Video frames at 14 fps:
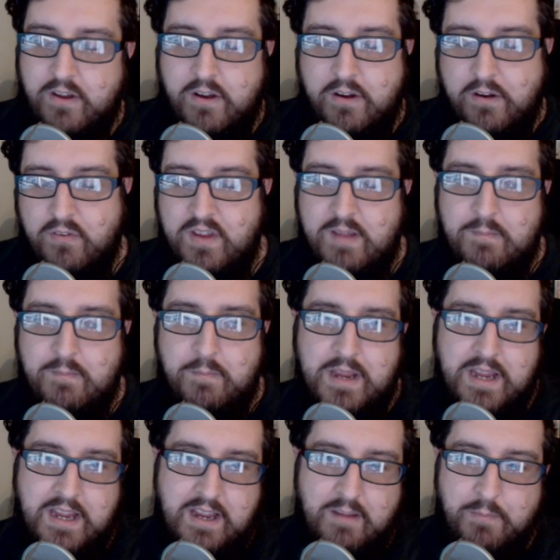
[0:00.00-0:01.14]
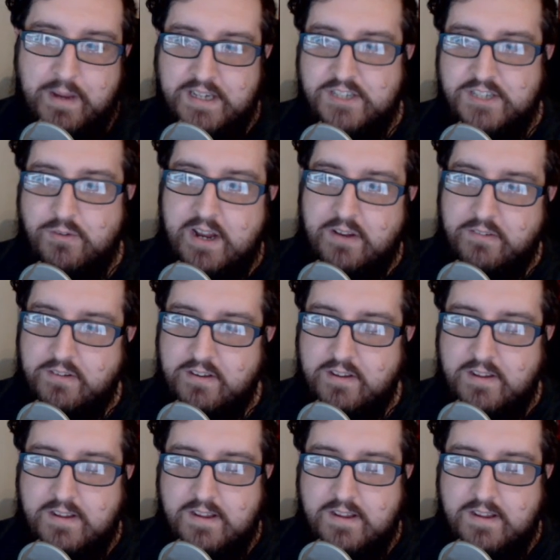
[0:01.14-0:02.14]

of it being based around